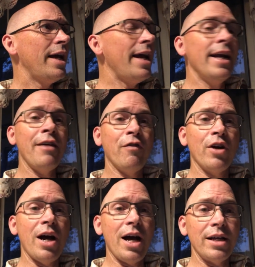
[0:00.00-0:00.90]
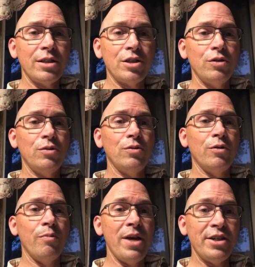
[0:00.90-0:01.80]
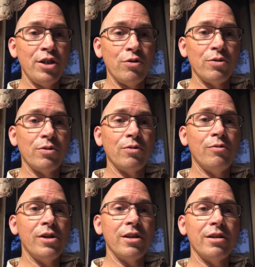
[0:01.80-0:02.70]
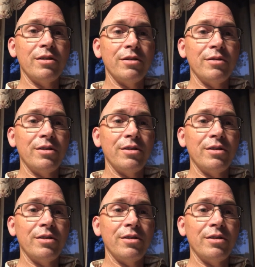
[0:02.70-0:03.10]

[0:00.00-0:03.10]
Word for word: And I forgot to mention one of the